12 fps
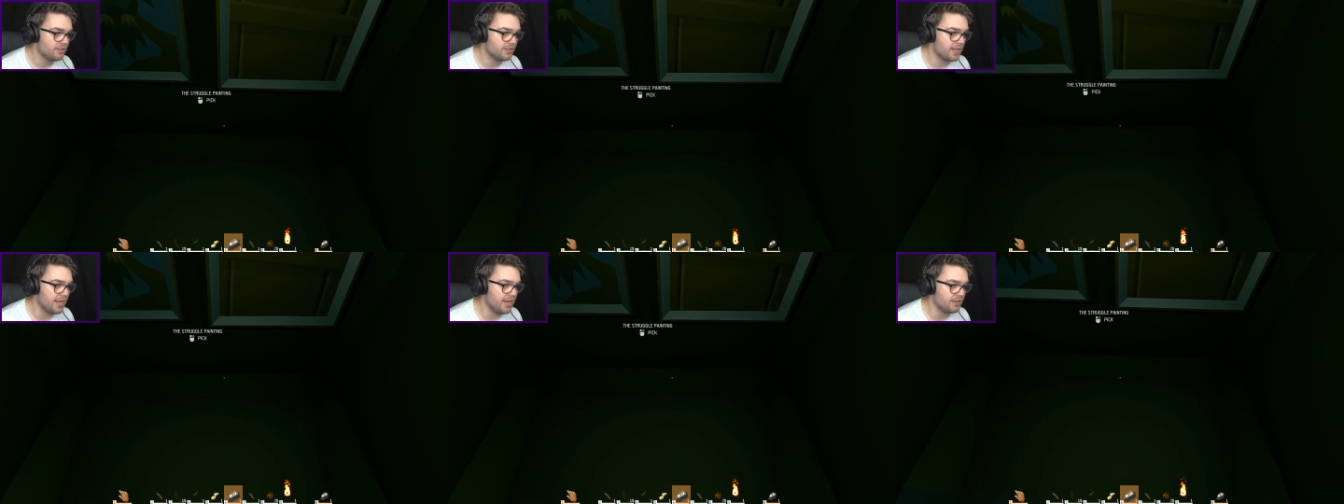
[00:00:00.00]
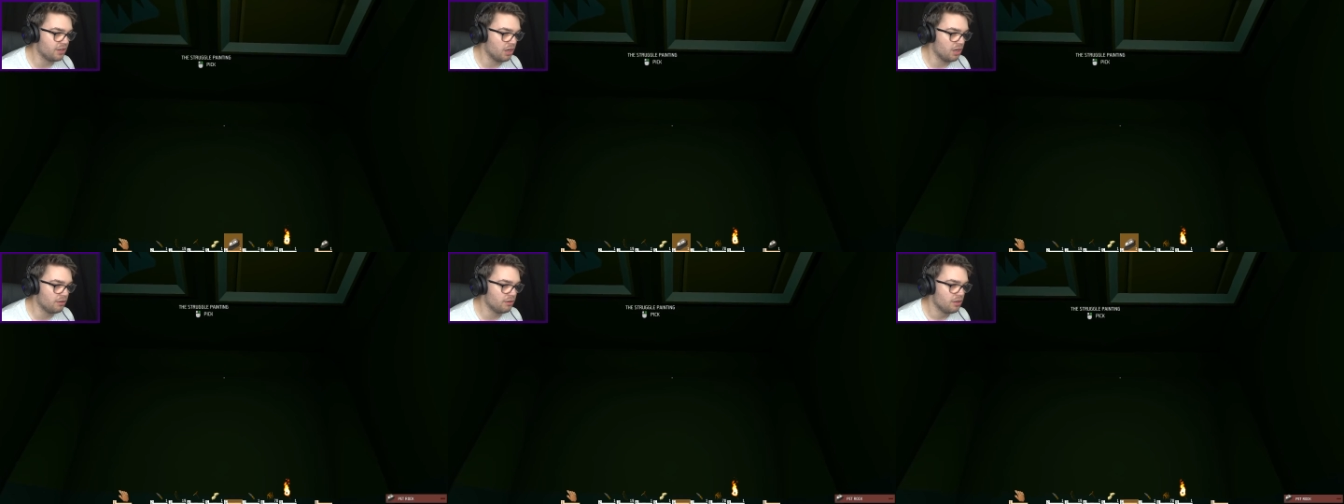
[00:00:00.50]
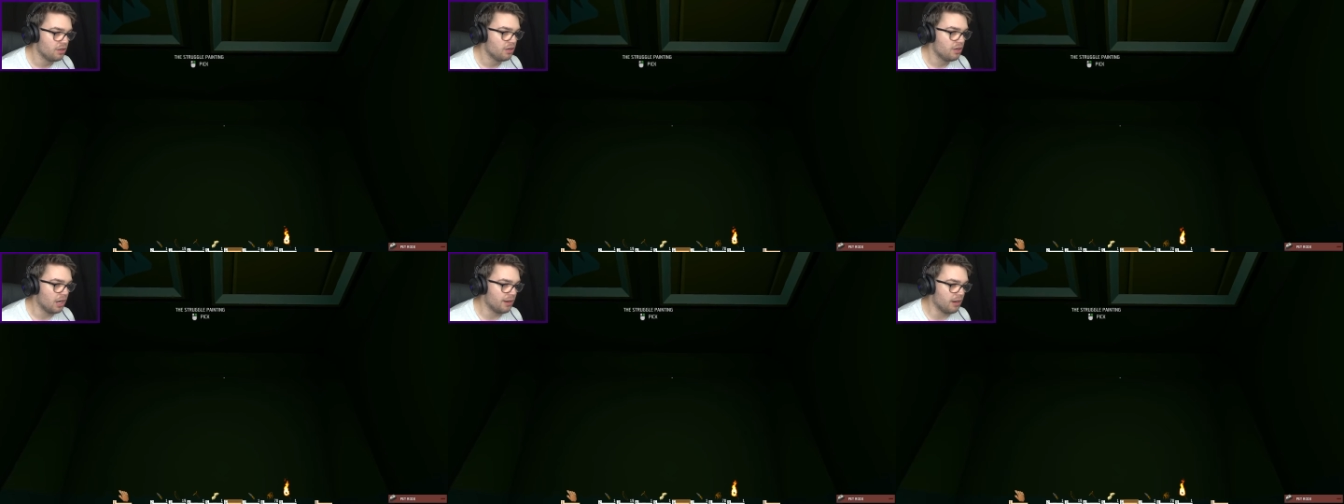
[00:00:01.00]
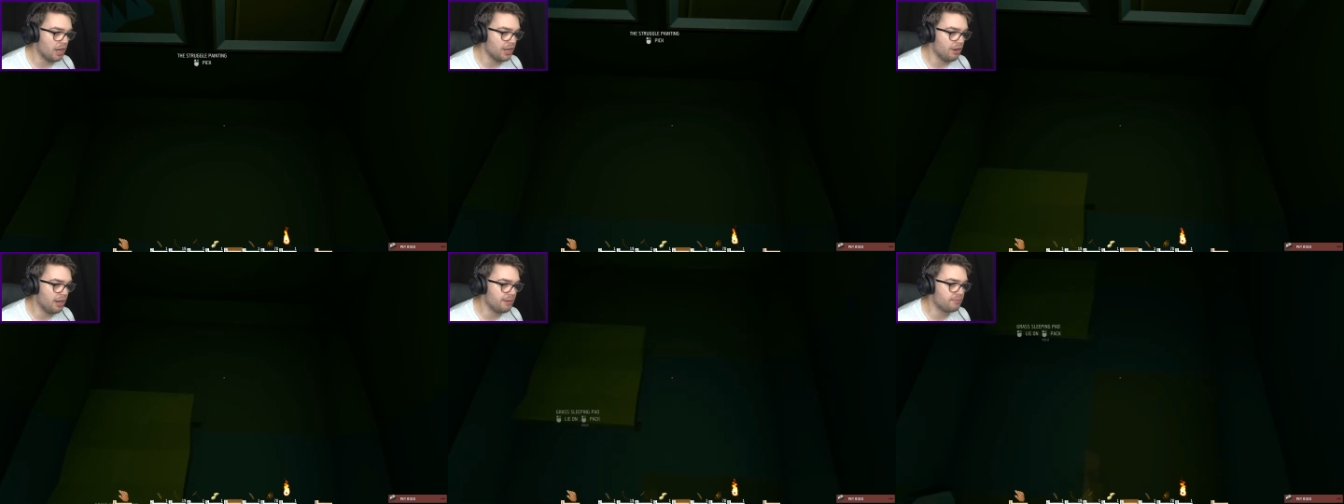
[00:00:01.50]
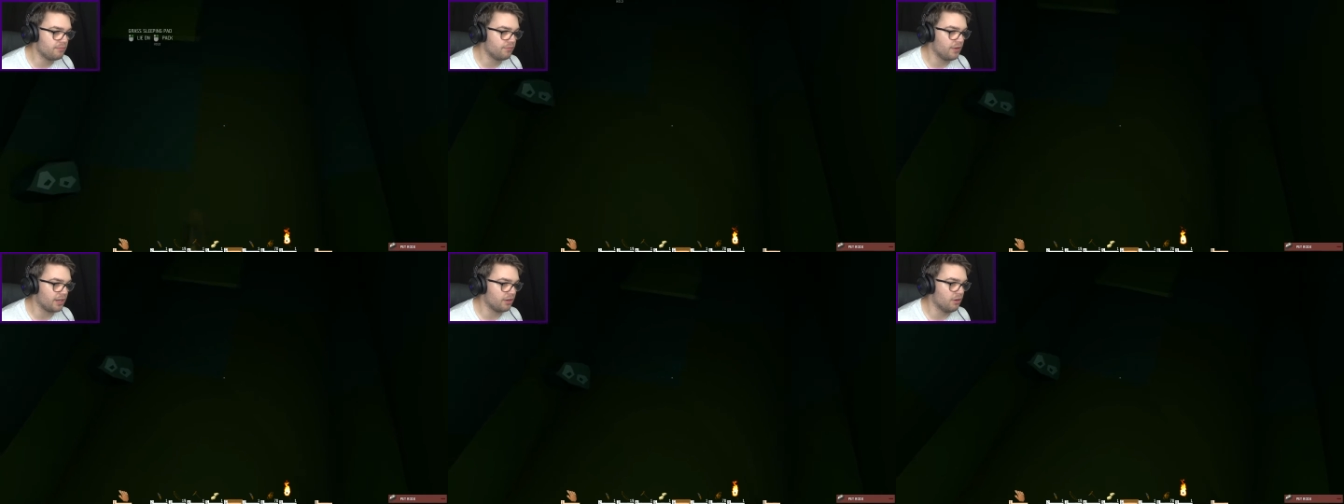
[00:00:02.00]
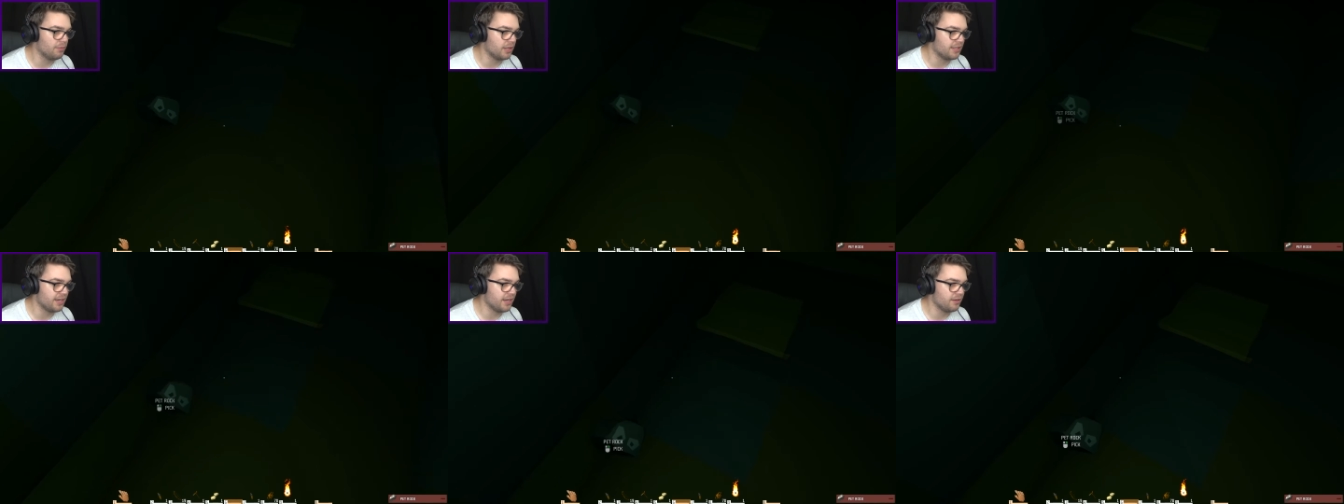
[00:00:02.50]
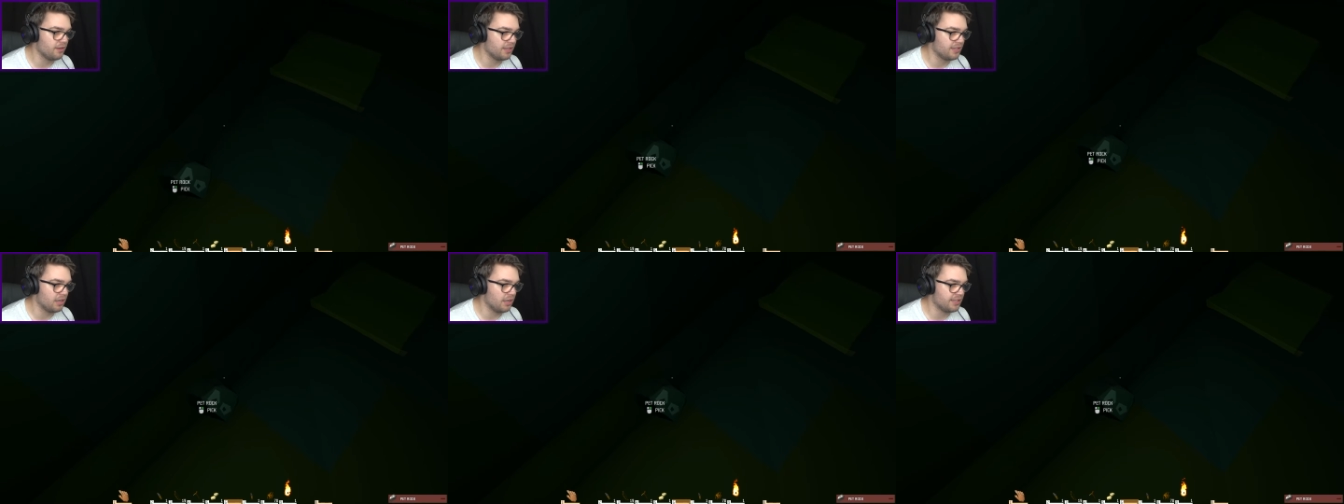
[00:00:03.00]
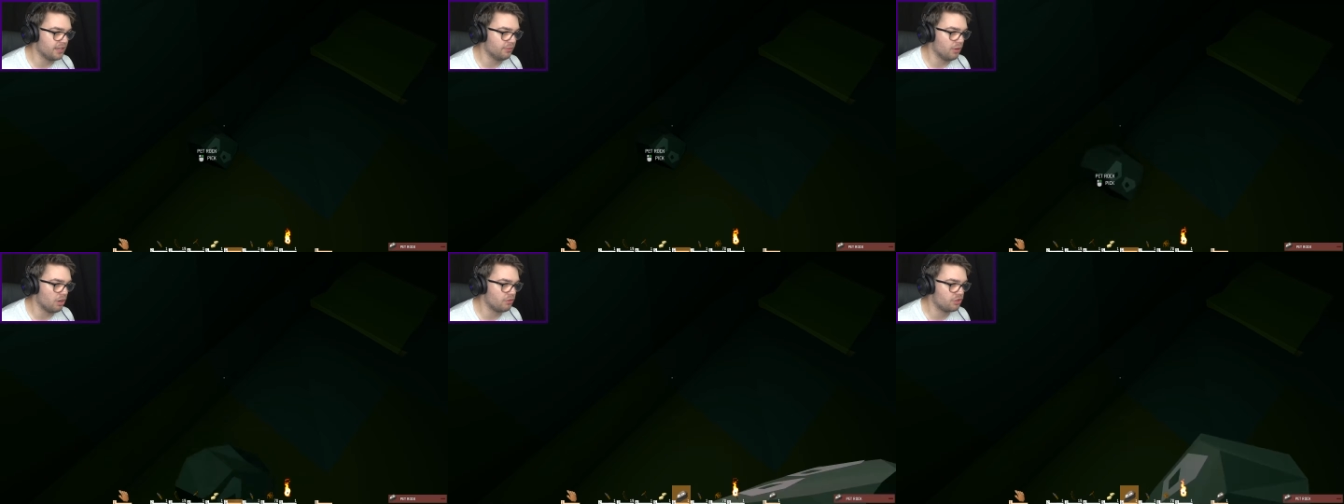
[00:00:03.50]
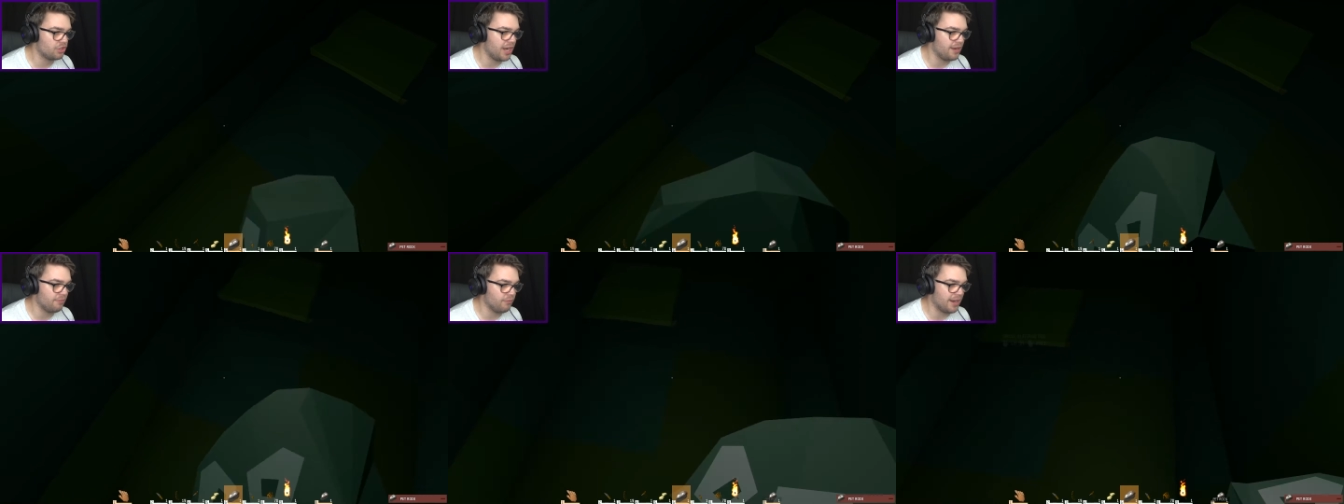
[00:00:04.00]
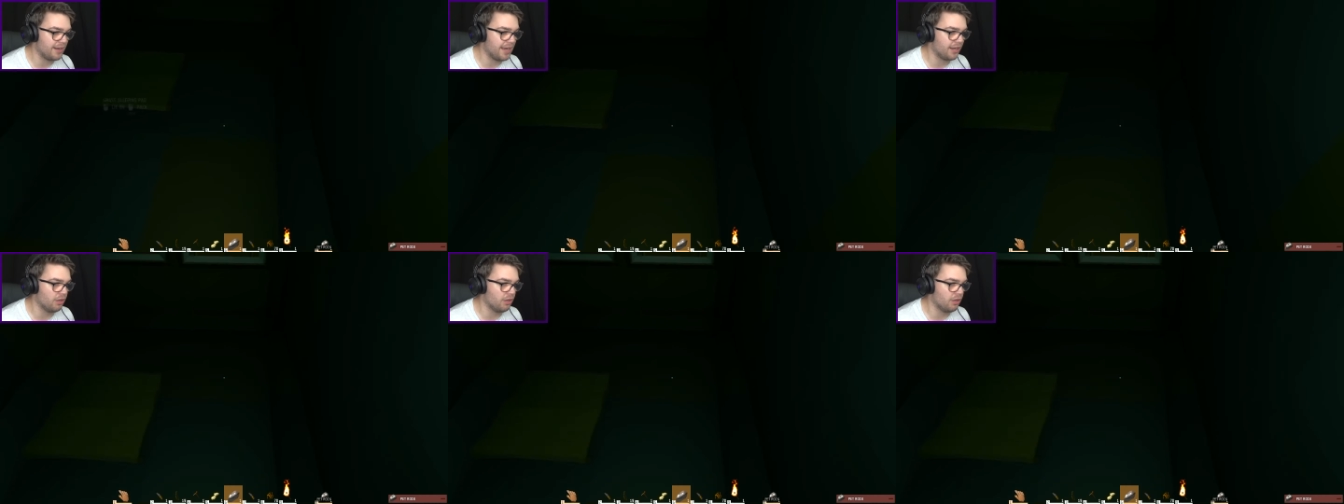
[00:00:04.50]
Zed? No. I know I fucking oh, I did it. I did it wrong. Shit. Wait, hang